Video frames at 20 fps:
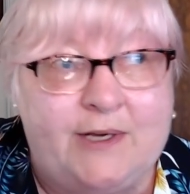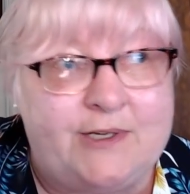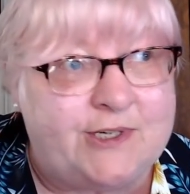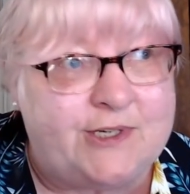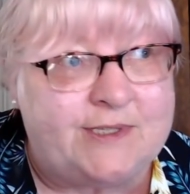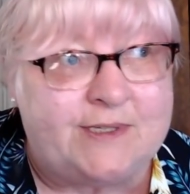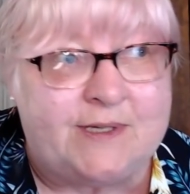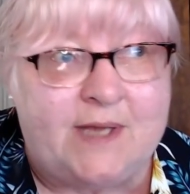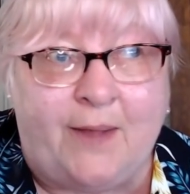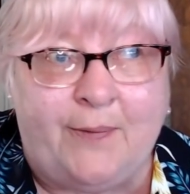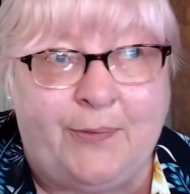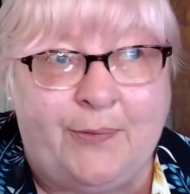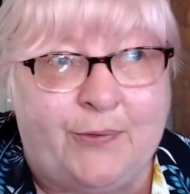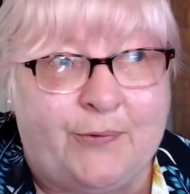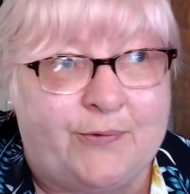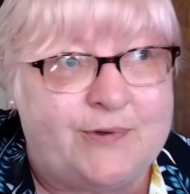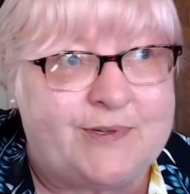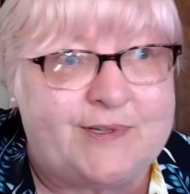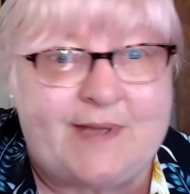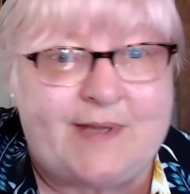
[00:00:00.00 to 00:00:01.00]
I've just gotten
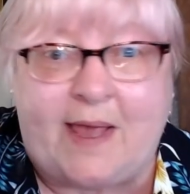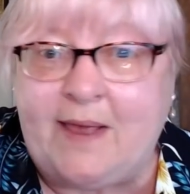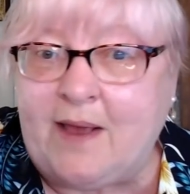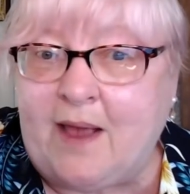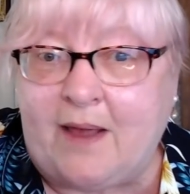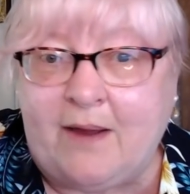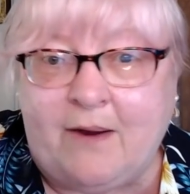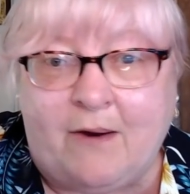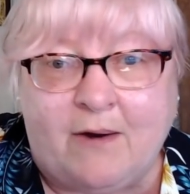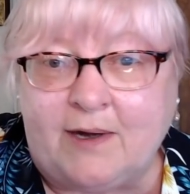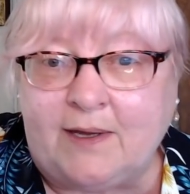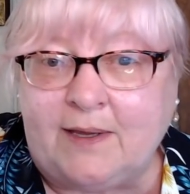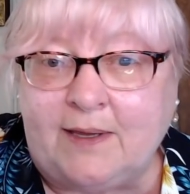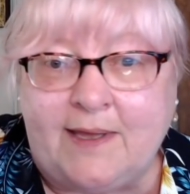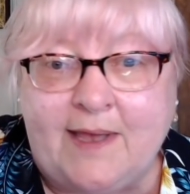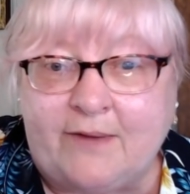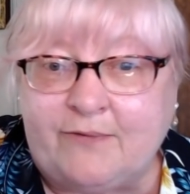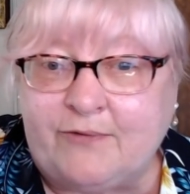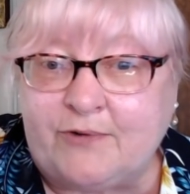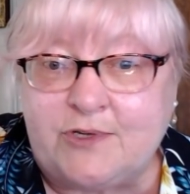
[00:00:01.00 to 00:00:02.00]
through saying I
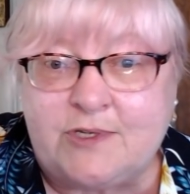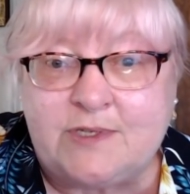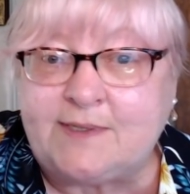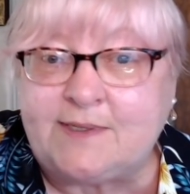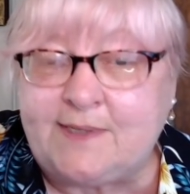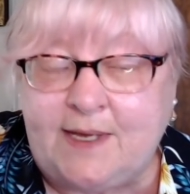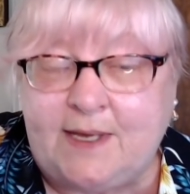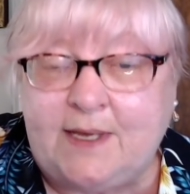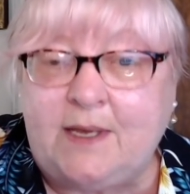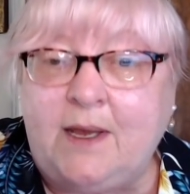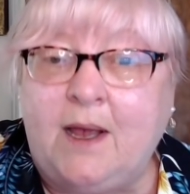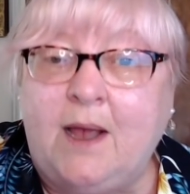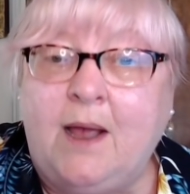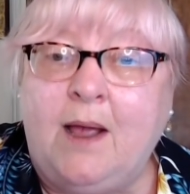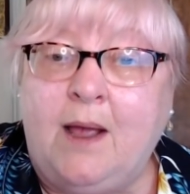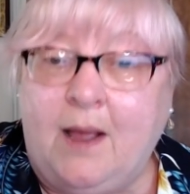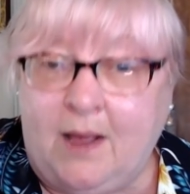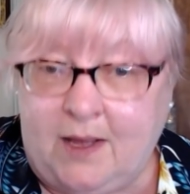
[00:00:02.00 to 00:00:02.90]
hardly ever see